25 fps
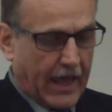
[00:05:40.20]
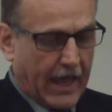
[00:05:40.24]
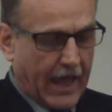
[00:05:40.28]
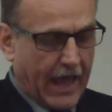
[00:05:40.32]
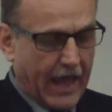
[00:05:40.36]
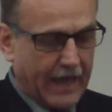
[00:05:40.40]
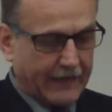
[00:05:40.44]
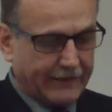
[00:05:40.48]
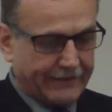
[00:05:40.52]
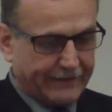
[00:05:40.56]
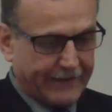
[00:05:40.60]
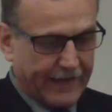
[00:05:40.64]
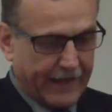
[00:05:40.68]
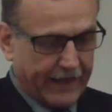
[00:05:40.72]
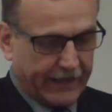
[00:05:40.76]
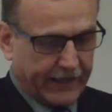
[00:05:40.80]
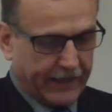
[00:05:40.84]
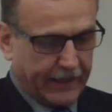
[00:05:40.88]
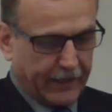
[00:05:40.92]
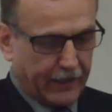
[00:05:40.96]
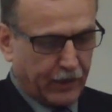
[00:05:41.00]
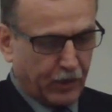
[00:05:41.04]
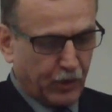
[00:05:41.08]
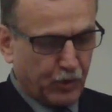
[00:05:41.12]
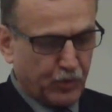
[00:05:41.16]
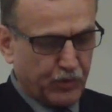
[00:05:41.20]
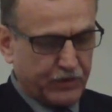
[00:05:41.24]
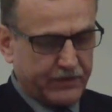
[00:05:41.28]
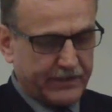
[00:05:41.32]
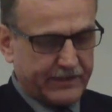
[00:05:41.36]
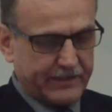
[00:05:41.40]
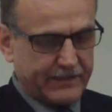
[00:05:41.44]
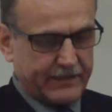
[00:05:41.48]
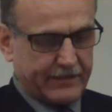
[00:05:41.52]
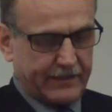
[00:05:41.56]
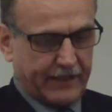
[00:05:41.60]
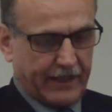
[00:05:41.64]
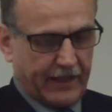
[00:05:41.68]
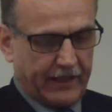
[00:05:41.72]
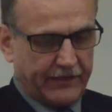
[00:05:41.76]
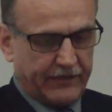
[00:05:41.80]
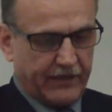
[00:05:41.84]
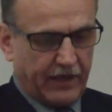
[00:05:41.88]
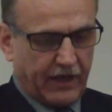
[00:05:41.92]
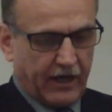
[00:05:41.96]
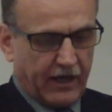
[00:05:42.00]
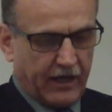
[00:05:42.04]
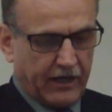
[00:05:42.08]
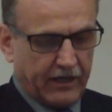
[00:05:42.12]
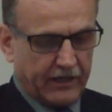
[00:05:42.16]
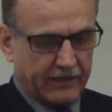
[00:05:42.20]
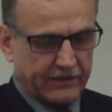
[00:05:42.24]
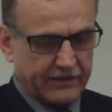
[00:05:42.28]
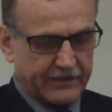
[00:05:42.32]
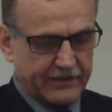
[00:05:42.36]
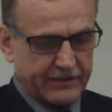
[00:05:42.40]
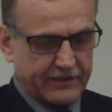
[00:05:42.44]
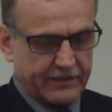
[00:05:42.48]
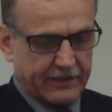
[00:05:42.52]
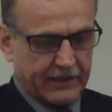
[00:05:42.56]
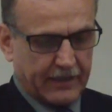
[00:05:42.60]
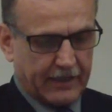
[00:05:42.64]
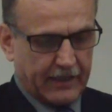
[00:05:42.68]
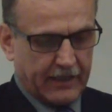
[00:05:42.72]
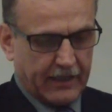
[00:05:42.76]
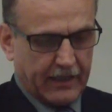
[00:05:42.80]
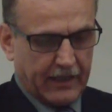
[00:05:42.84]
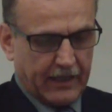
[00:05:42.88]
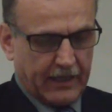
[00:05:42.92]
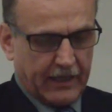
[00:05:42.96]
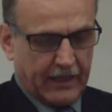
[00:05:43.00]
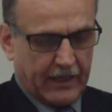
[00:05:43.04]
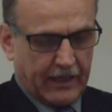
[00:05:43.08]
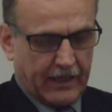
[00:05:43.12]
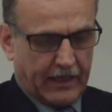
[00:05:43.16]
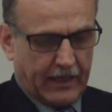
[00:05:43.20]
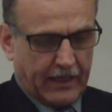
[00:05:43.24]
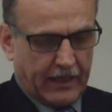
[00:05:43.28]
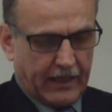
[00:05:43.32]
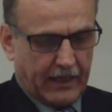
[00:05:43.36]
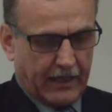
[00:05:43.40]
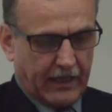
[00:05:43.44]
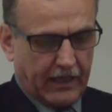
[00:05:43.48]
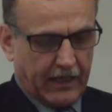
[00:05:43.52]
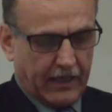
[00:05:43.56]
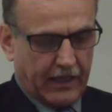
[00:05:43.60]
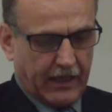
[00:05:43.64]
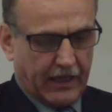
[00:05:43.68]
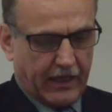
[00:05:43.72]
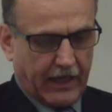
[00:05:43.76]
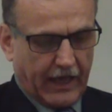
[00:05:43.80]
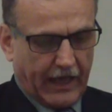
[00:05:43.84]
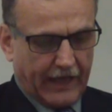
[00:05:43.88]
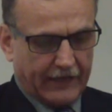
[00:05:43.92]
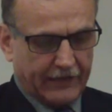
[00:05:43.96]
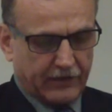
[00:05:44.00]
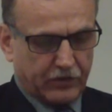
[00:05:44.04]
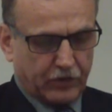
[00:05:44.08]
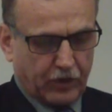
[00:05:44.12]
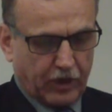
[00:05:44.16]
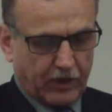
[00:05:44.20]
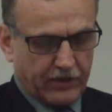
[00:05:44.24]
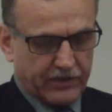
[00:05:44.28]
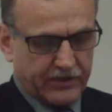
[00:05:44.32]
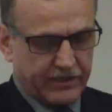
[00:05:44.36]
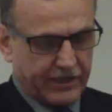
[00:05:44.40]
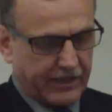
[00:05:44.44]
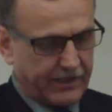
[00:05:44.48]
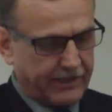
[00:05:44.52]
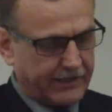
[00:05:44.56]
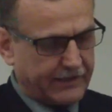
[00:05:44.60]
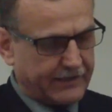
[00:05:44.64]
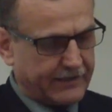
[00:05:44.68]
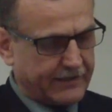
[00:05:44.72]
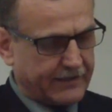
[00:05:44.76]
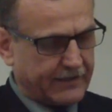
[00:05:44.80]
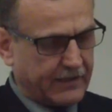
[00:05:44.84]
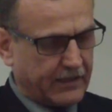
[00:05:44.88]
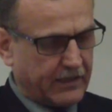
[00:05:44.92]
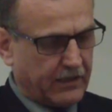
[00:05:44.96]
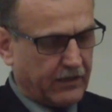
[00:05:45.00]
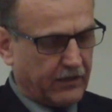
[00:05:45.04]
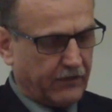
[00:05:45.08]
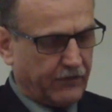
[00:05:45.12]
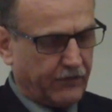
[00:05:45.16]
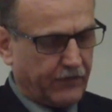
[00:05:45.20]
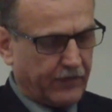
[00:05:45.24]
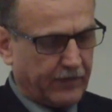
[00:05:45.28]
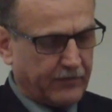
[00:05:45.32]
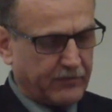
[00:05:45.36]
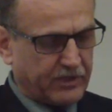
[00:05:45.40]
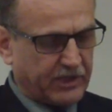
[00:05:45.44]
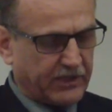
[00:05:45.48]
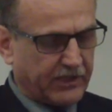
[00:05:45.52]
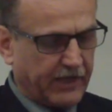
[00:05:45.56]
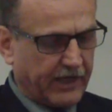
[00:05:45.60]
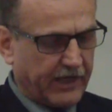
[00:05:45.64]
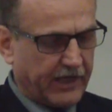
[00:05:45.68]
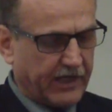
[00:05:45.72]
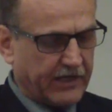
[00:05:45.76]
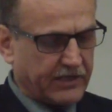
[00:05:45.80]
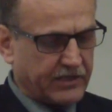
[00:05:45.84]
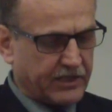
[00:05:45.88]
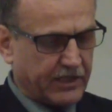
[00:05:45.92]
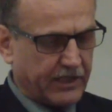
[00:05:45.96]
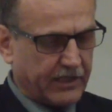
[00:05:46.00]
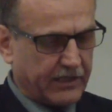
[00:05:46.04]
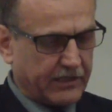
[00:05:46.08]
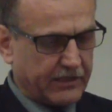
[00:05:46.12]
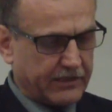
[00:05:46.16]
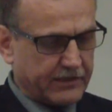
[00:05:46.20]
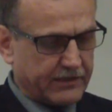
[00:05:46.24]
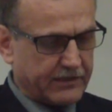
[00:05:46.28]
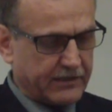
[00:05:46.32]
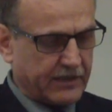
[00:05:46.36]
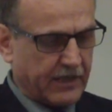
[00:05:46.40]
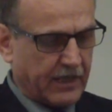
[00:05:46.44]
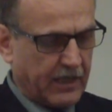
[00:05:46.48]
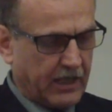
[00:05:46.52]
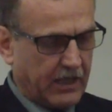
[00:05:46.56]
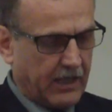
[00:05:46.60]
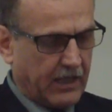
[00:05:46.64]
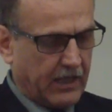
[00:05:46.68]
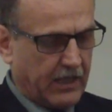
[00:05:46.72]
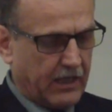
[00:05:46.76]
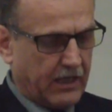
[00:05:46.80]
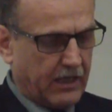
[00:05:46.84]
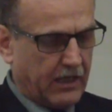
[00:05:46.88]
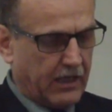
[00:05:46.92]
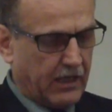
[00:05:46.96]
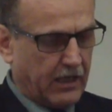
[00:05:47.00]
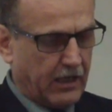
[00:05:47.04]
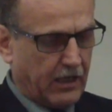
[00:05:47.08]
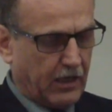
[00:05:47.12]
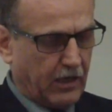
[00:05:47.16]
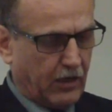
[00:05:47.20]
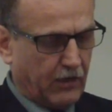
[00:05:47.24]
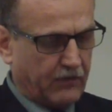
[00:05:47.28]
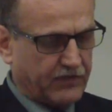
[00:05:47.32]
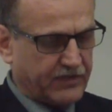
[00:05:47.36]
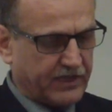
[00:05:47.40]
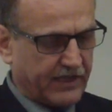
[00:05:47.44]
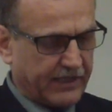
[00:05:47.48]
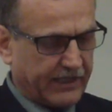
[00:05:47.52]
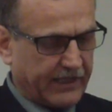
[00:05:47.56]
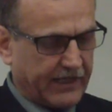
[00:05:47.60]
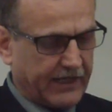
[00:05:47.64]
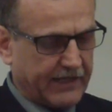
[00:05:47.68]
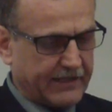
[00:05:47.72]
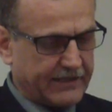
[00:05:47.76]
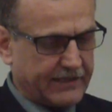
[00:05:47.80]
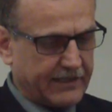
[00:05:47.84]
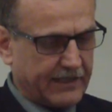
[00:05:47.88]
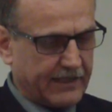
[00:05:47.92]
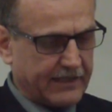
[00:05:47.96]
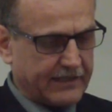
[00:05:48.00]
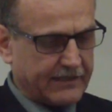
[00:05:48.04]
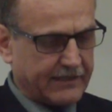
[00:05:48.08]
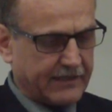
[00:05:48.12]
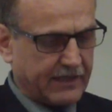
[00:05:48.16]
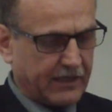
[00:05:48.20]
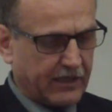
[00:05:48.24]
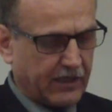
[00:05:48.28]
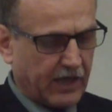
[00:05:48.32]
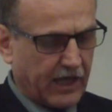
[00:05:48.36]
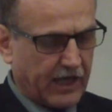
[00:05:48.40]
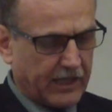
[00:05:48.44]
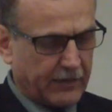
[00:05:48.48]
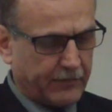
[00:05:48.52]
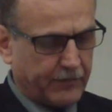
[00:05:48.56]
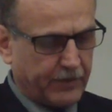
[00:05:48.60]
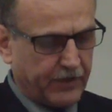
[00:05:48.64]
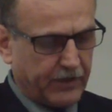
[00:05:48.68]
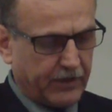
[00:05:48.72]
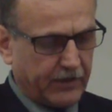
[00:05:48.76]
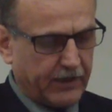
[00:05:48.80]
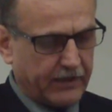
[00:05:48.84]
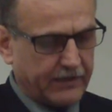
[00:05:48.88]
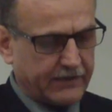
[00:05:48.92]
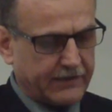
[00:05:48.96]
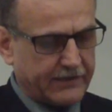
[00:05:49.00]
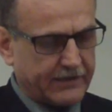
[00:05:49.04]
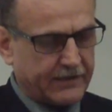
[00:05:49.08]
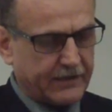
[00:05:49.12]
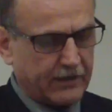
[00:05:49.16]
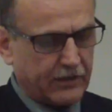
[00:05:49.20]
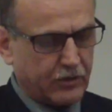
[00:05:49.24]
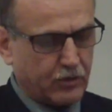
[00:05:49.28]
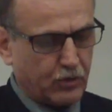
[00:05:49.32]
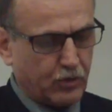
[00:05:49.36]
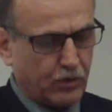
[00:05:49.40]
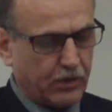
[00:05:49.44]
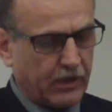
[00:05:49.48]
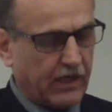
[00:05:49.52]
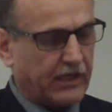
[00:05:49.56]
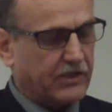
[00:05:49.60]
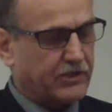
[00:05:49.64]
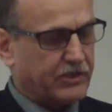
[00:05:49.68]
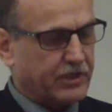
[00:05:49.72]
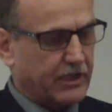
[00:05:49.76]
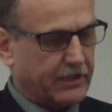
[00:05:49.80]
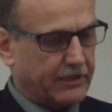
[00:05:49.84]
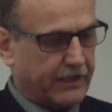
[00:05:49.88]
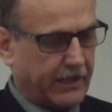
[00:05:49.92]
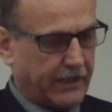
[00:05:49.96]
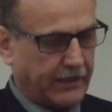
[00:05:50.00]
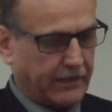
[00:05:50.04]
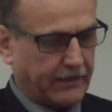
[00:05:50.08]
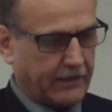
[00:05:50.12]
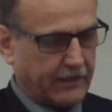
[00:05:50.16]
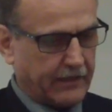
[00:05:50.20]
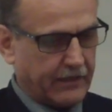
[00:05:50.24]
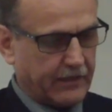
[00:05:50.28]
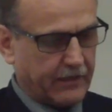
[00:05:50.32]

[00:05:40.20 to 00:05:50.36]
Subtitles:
had taken roots in the hearts and conscience from generations of Circassians, grandparents to grandchildren.